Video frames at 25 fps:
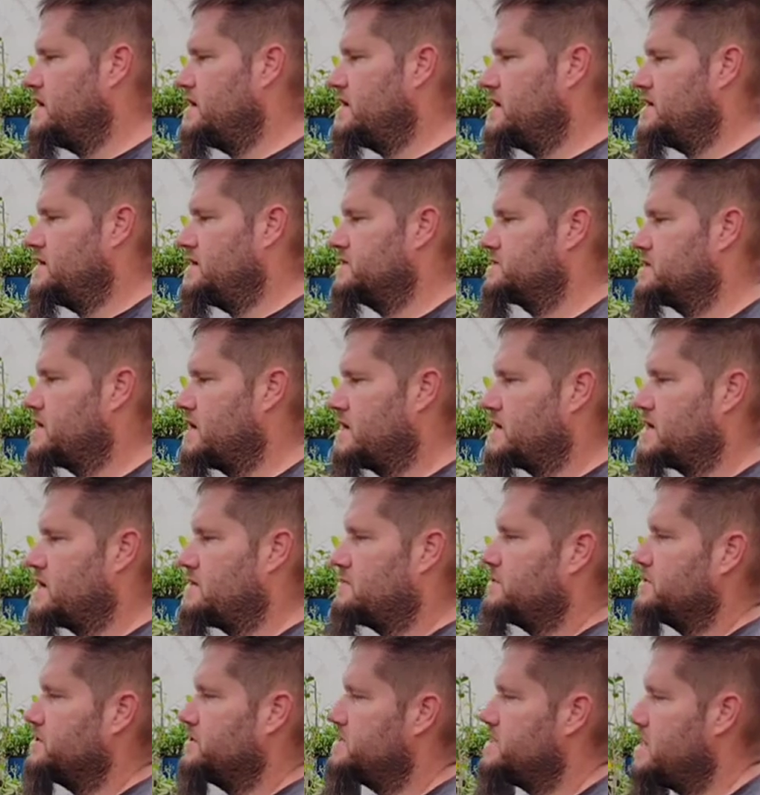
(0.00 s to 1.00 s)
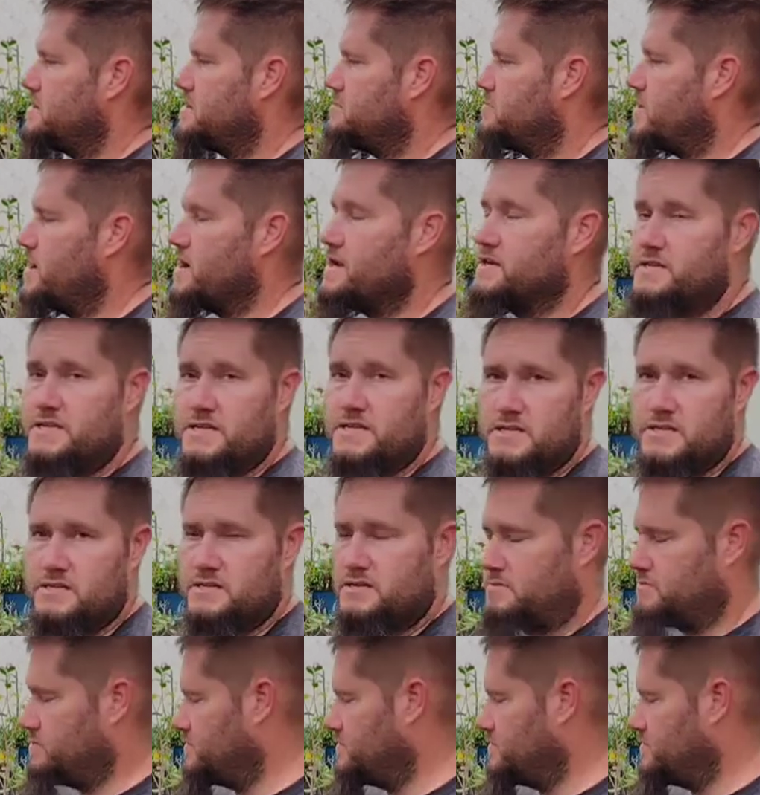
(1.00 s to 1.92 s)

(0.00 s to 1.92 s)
and it's got a couple of dead branches, so